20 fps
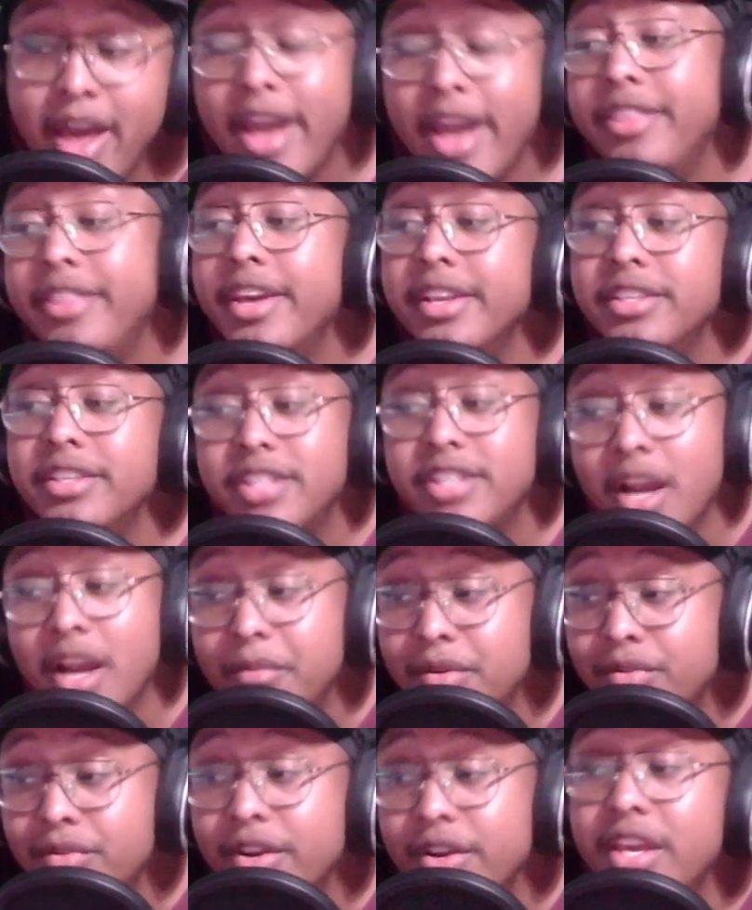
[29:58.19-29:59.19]
And then
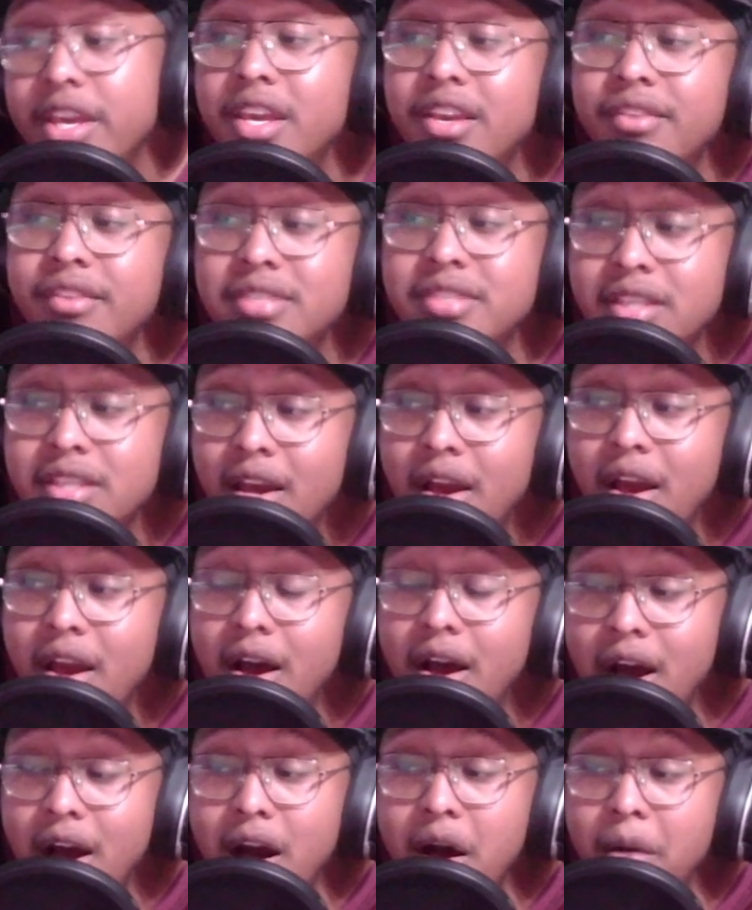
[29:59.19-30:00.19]
Jeremy Reaves.
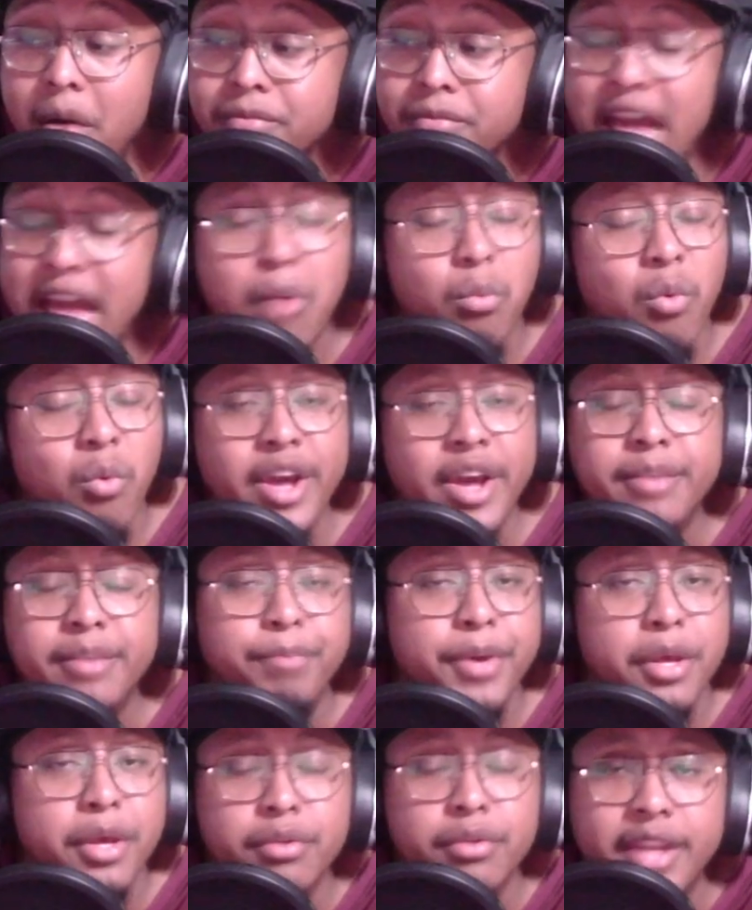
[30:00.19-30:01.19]
Um, that one
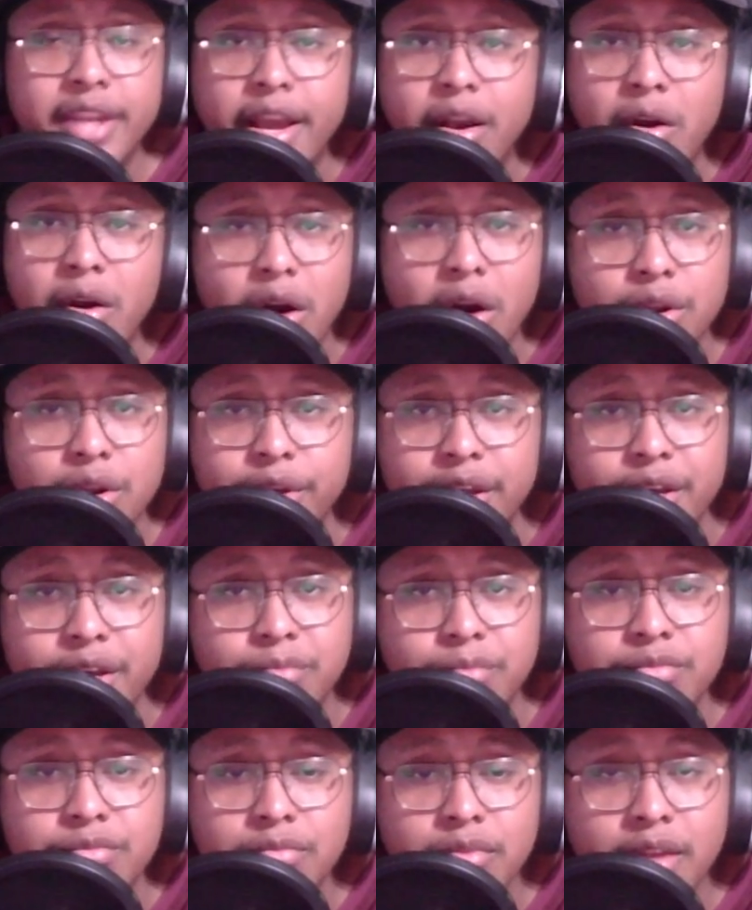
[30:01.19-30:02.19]
penalty they called on
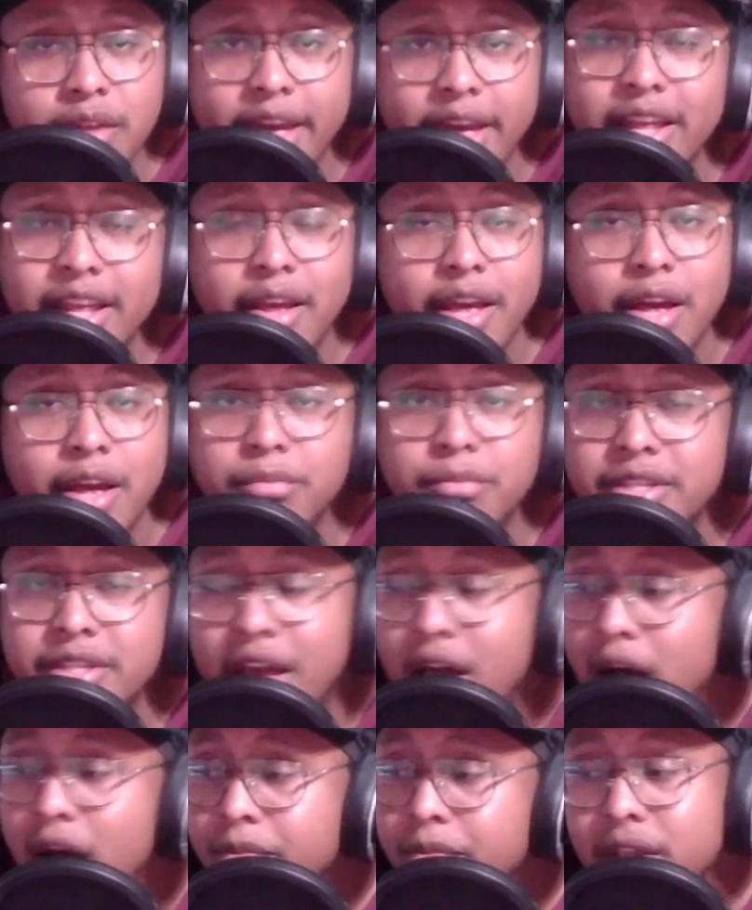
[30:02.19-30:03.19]
him, helmet to
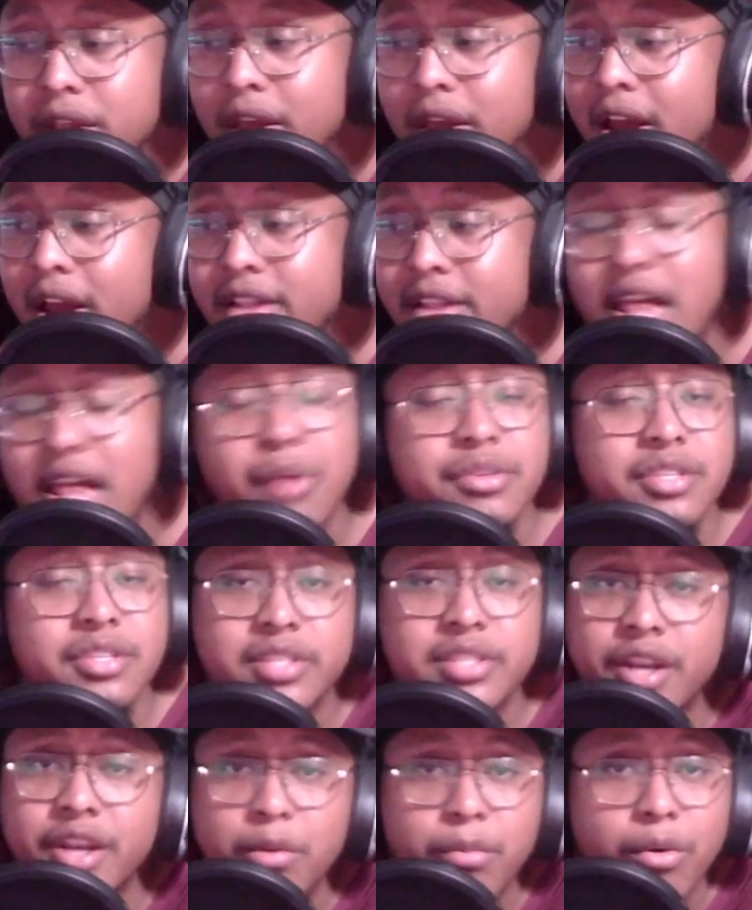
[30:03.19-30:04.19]
helmet, that was a
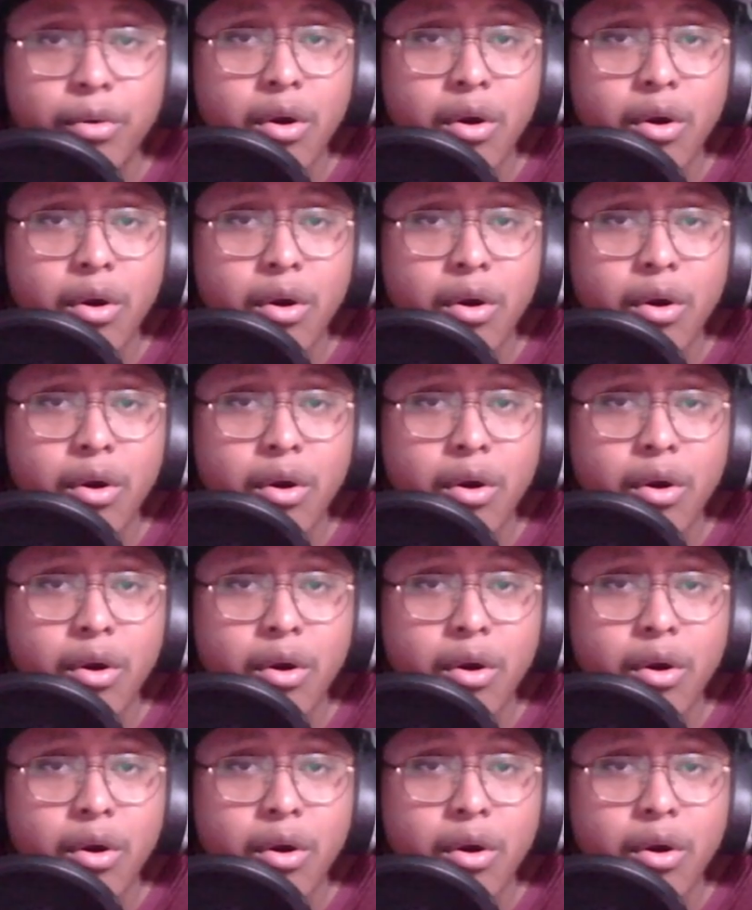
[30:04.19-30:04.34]
terrible